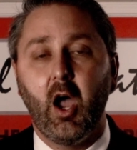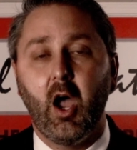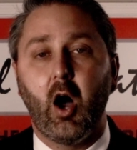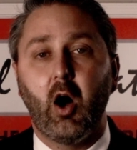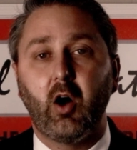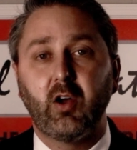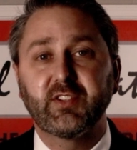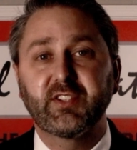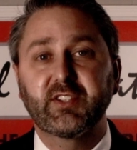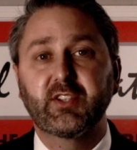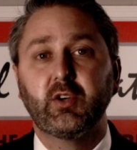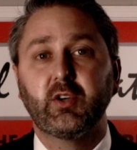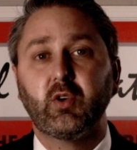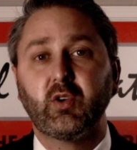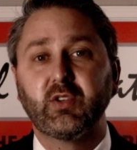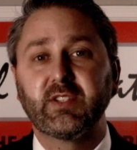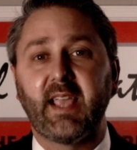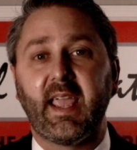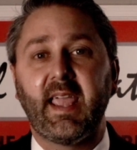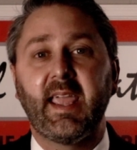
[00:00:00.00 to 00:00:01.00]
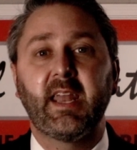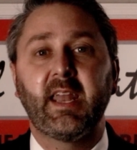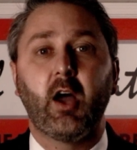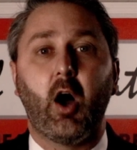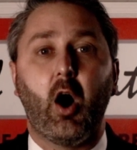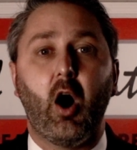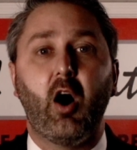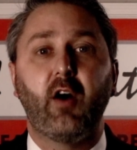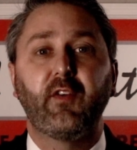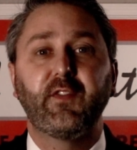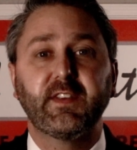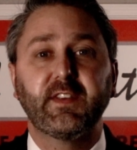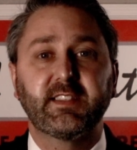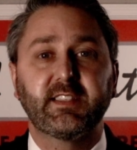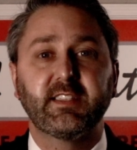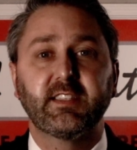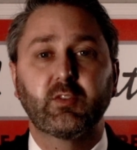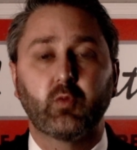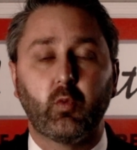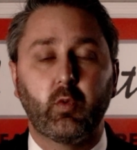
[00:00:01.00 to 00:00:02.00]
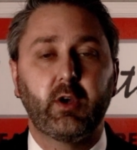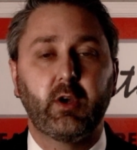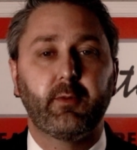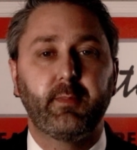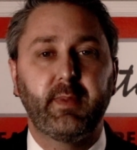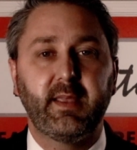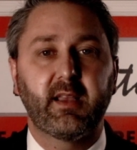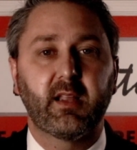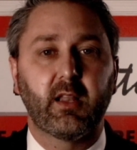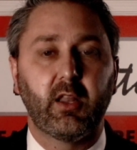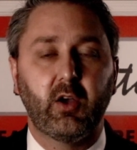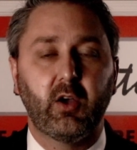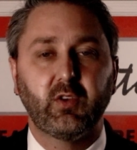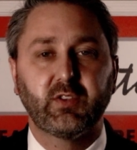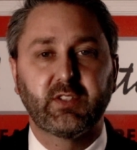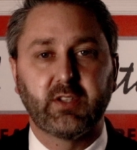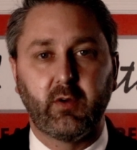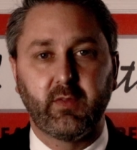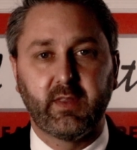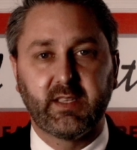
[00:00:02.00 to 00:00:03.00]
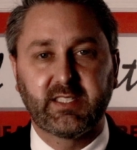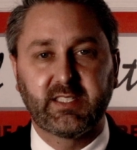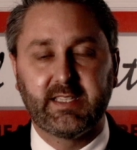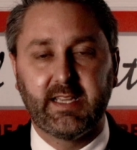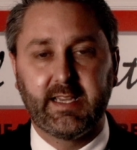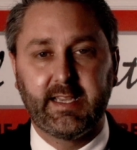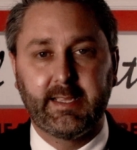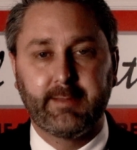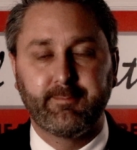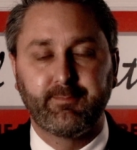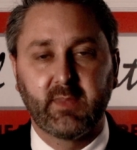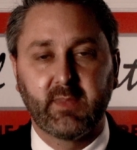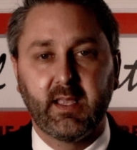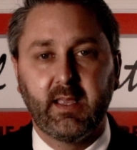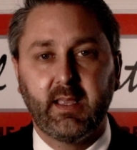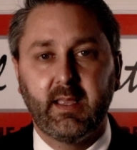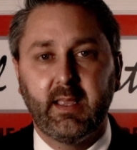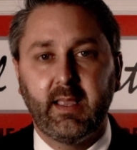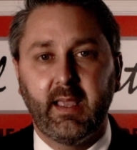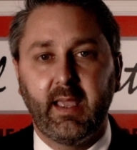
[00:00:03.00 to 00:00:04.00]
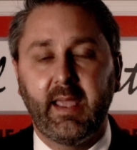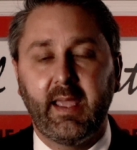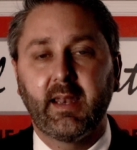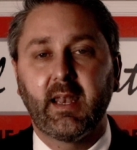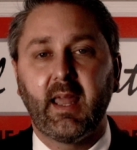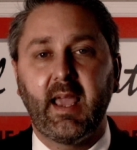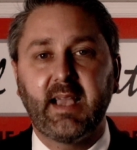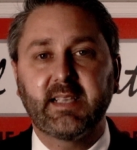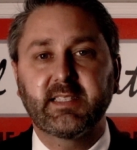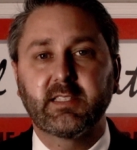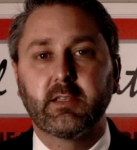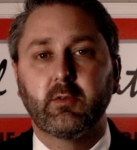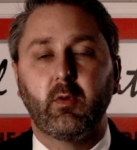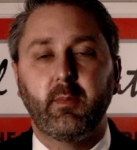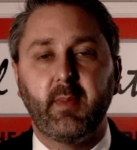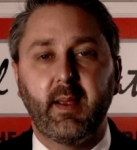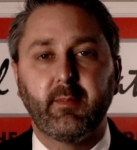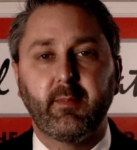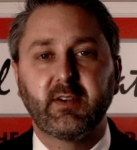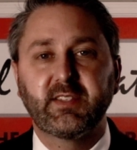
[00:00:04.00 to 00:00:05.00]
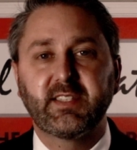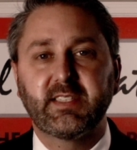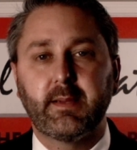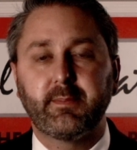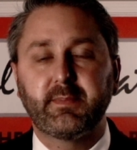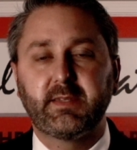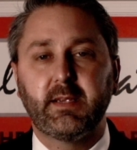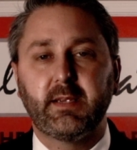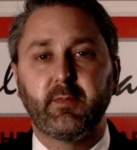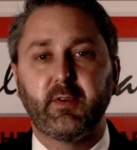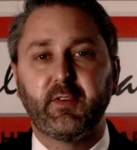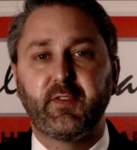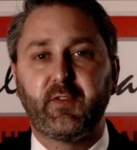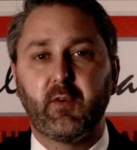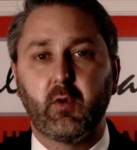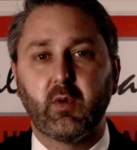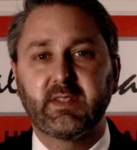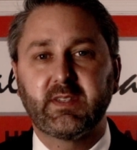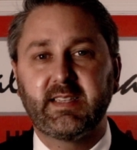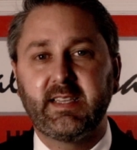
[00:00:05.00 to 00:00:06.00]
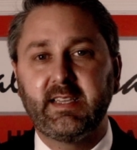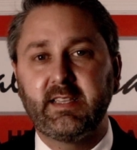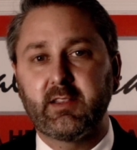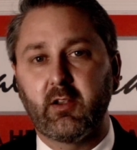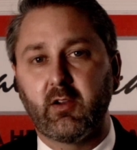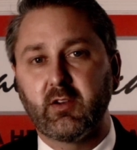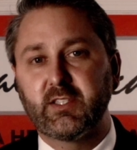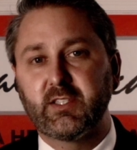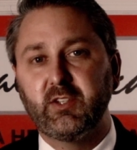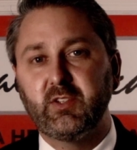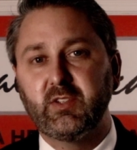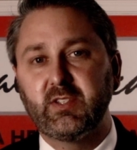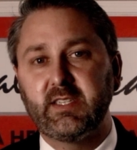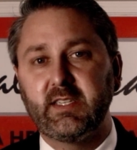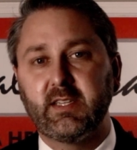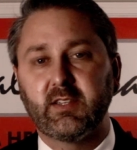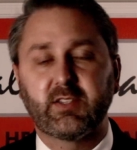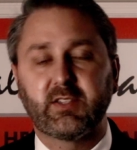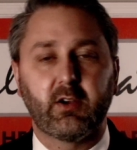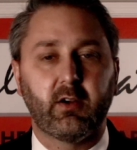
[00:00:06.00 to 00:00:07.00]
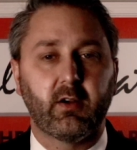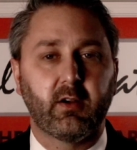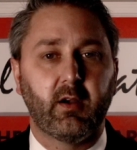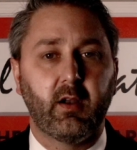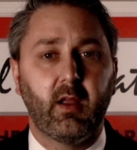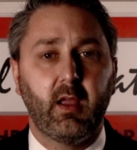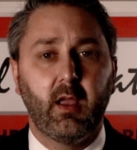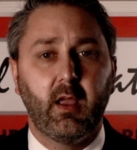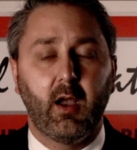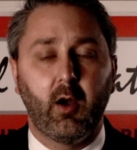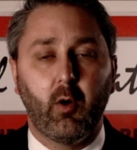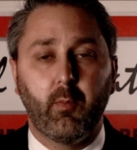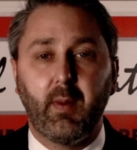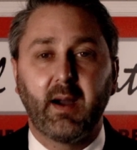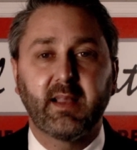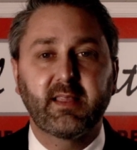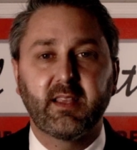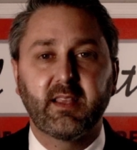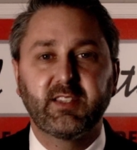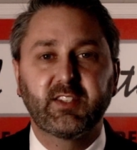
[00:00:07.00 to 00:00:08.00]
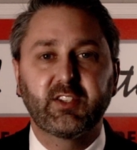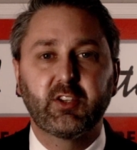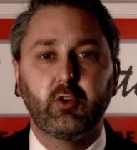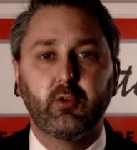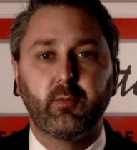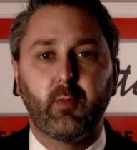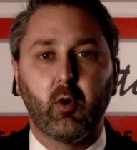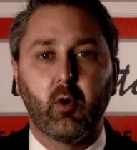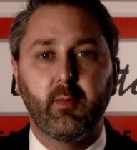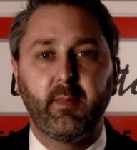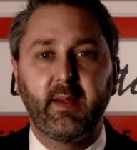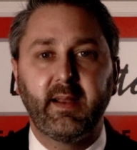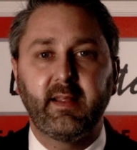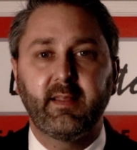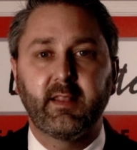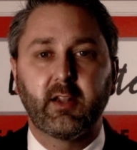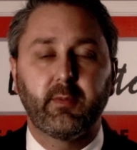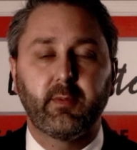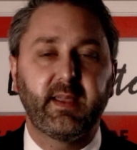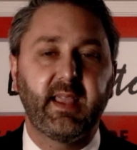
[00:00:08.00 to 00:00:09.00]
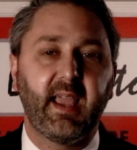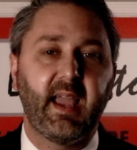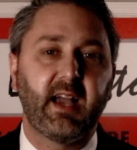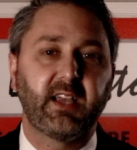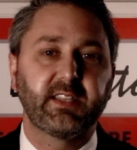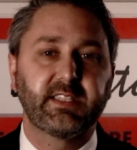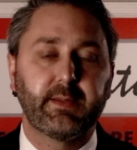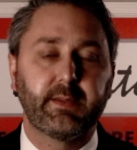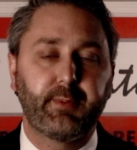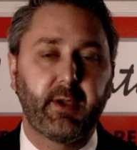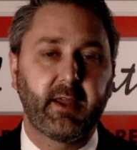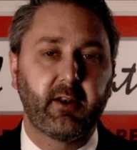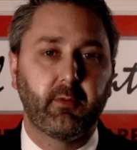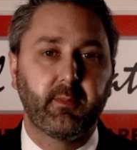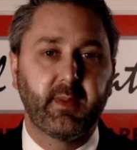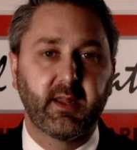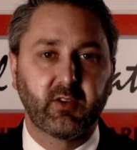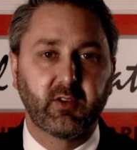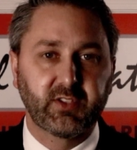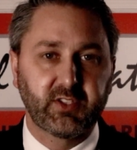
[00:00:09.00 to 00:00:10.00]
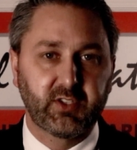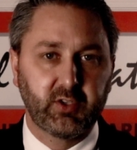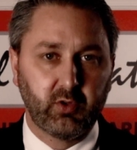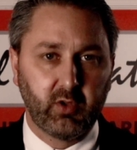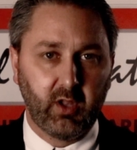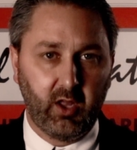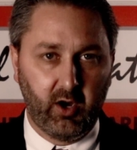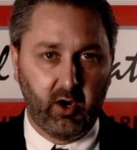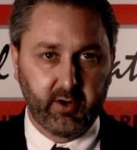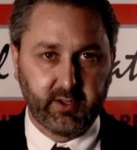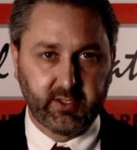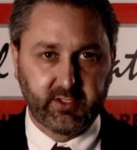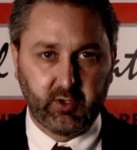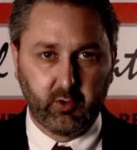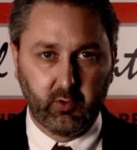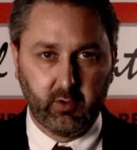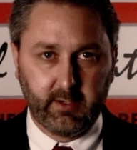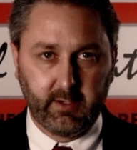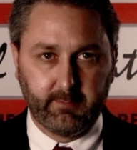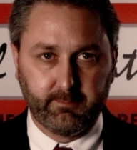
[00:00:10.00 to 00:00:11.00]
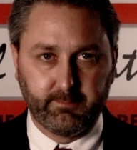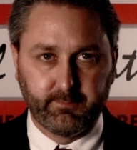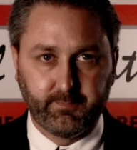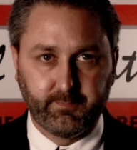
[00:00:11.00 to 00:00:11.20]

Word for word: All schools and offices will be closed on this day. And lastly, remember September 14th, our Tuesday, is our monthly school board meeting that'll be housed at Petal Middle School Auditorium.